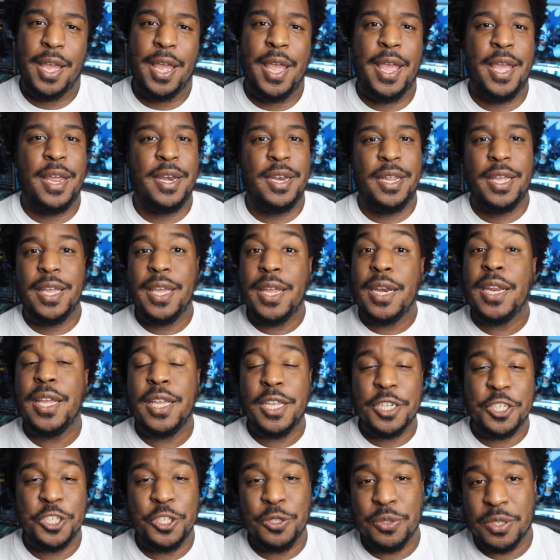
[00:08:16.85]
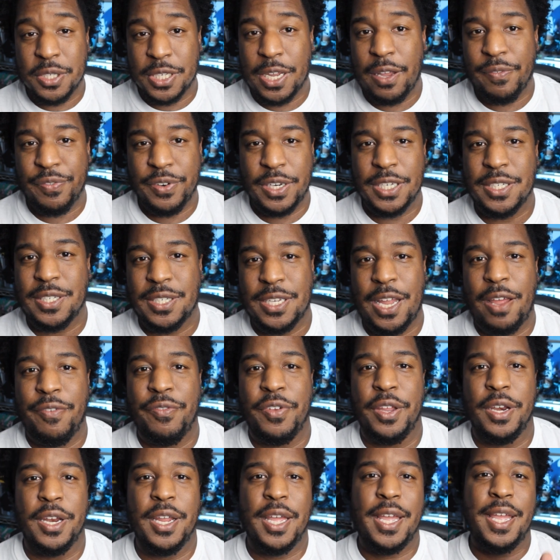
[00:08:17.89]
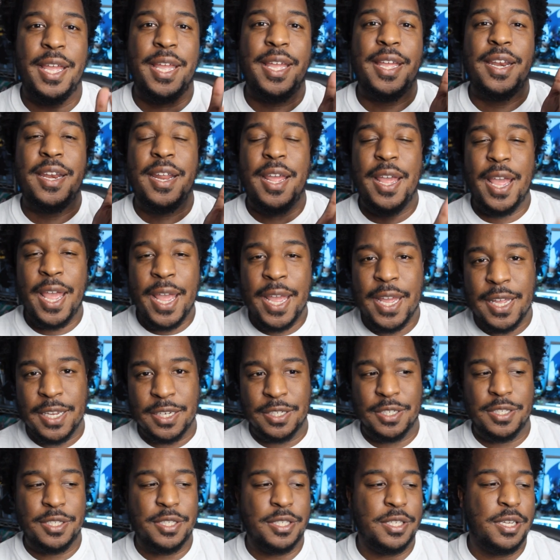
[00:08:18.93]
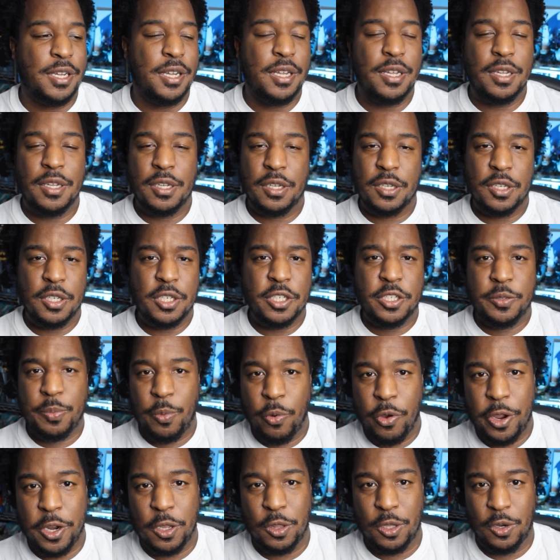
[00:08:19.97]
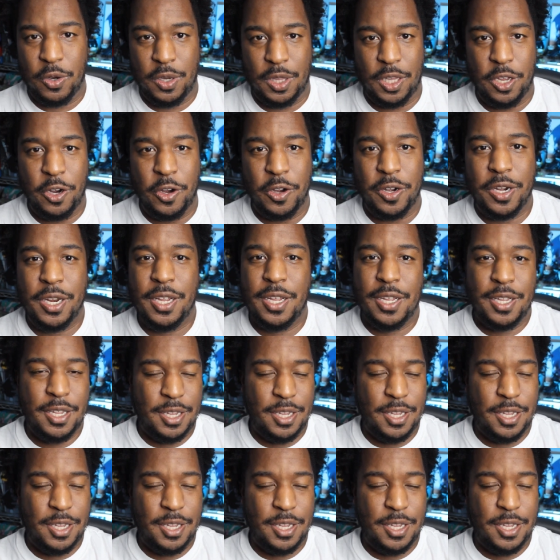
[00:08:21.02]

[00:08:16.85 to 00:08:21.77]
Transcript: And in issue 77, it ends, spoiler alert,